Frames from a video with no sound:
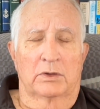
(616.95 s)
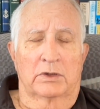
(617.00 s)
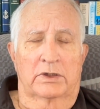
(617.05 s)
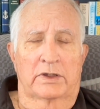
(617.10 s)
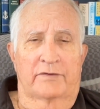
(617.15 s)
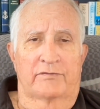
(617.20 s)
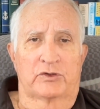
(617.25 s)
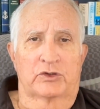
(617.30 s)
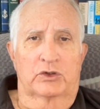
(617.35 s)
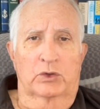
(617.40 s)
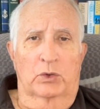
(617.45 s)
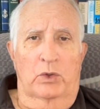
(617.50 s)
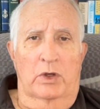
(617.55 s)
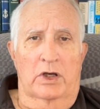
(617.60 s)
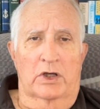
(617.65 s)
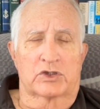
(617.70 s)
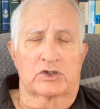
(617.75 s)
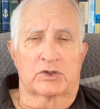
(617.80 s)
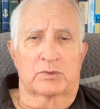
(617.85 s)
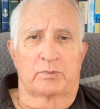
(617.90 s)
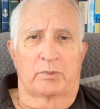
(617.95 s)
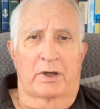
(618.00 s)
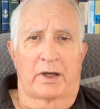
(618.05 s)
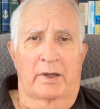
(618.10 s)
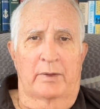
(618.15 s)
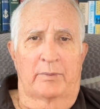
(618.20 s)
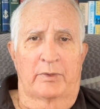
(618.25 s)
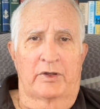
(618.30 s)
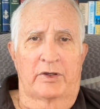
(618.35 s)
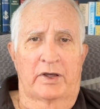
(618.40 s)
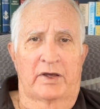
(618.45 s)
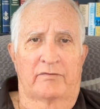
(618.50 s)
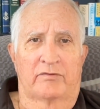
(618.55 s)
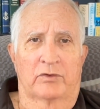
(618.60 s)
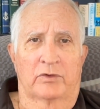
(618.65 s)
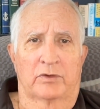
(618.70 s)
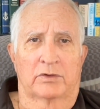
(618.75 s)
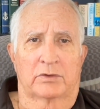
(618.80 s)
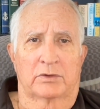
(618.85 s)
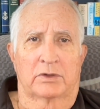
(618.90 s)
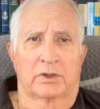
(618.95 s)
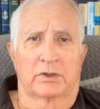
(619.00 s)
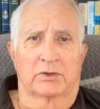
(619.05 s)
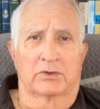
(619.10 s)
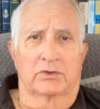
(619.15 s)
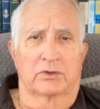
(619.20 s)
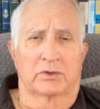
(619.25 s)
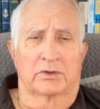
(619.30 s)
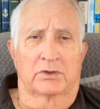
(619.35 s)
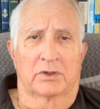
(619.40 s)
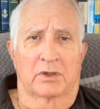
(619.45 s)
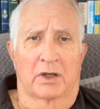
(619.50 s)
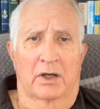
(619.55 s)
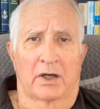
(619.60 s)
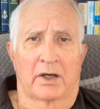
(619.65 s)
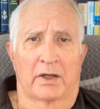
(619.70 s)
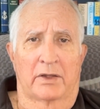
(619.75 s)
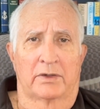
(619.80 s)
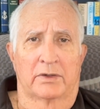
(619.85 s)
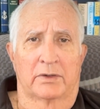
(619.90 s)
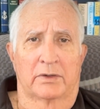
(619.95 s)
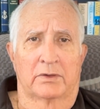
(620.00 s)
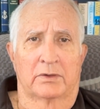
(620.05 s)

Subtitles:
given to us by a benevolent and good God.